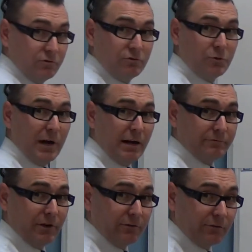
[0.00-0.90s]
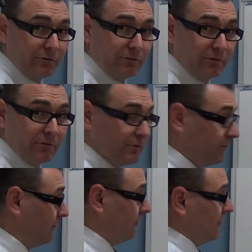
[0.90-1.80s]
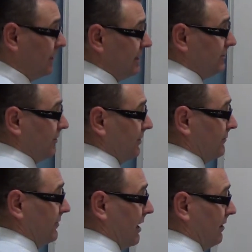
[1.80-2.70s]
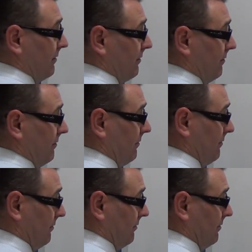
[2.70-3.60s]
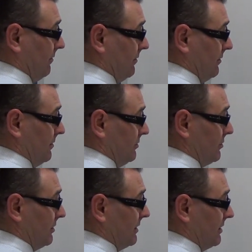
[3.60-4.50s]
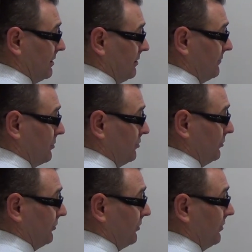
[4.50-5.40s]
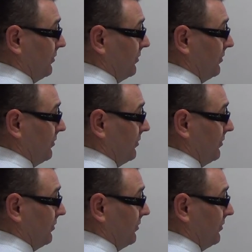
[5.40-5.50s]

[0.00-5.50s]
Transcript: 2 half notes. Inside of that, you can then get, of course,